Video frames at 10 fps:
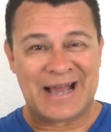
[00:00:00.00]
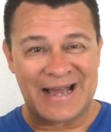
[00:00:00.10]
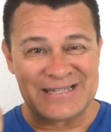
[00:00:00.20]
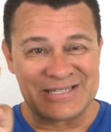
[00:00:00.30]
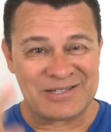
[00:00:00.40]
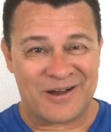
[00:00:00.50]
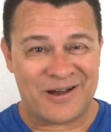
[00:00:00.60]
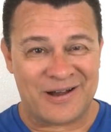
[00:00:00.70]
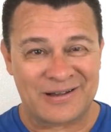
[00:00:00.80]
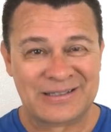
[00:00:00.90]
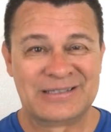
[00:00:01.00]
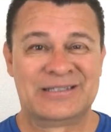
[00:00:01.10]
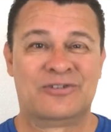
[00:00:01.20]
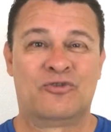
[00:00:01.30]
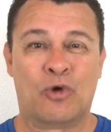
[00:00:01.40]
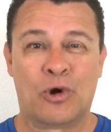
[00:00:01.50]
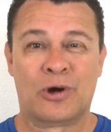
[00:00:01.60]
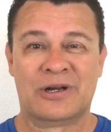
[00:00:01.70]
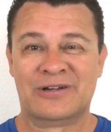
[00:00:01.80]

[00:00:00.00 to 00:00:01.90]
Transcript: I saw four